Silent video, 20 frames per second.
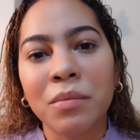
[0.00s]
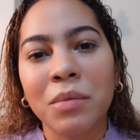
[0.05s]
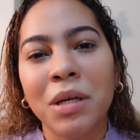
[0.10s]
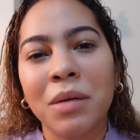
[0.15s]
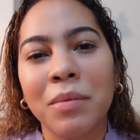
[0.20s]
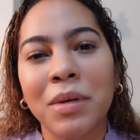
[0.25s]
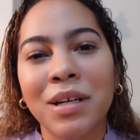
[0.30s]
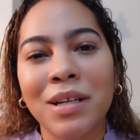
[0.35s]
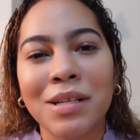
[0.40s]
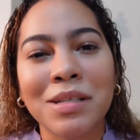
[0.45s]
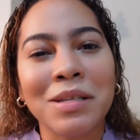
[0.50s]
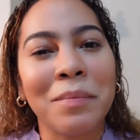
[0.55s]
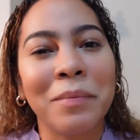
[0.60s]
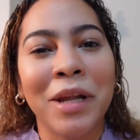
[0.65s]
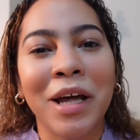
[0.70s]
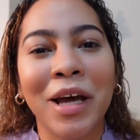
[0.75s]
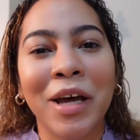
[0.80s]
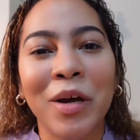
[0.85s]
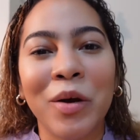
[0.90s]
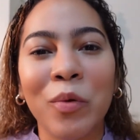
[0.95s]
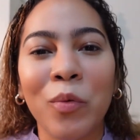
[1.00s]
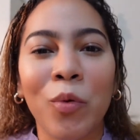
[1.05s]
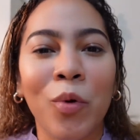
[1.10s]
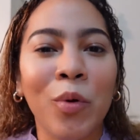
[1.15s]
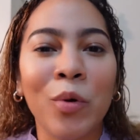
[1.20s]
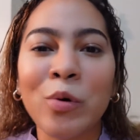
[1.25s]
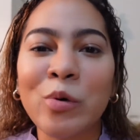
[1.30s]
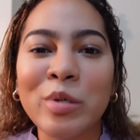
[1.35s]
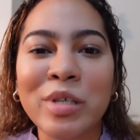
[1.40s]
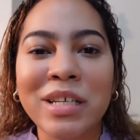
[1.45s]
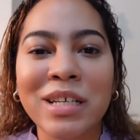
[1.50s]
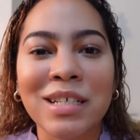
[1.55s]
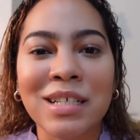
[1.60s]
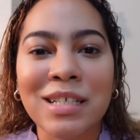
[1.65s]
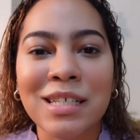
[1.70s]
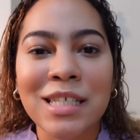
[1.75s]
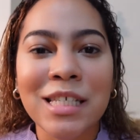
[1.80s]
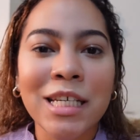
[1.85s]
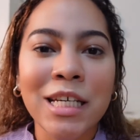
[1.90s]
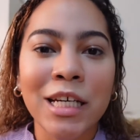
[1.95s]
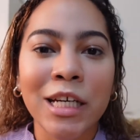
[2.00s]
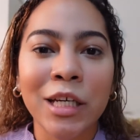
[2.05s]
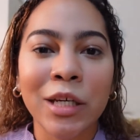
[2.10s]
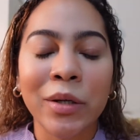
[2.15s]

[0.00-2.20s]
me because I'm like, well, who's gonna see it?